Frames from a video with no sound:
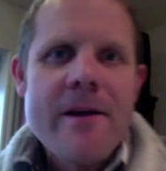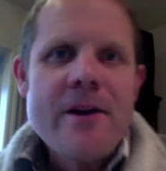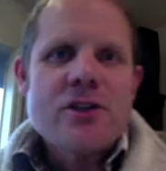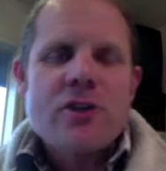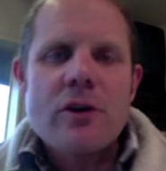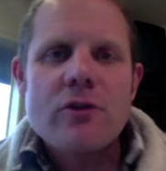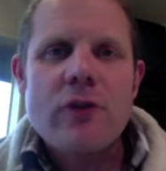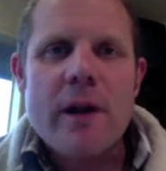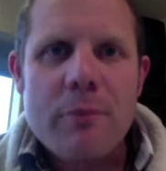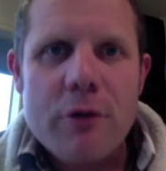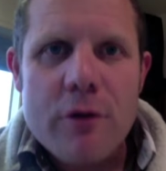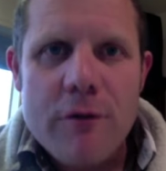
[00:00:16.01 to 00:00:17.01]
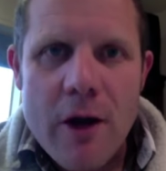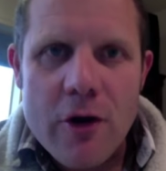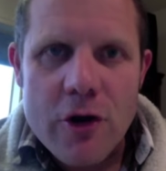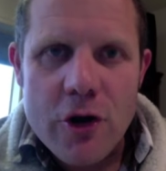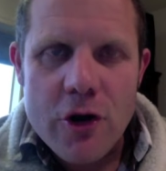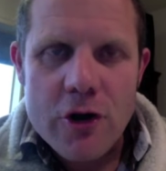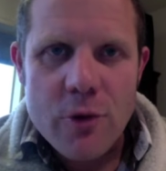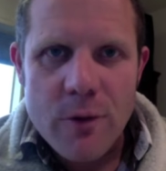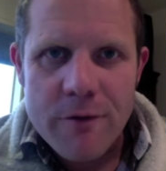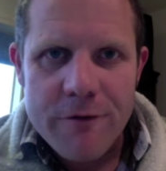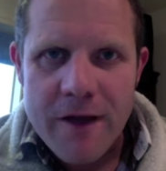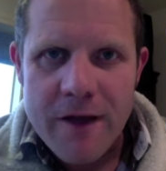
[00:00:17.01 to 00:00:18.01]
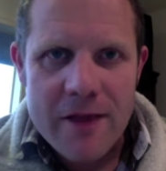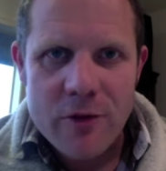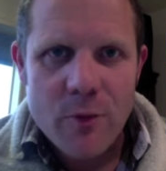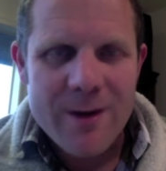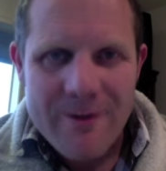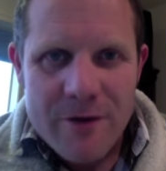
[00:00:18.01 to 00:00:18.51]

start trying to prove how good your faith or whatever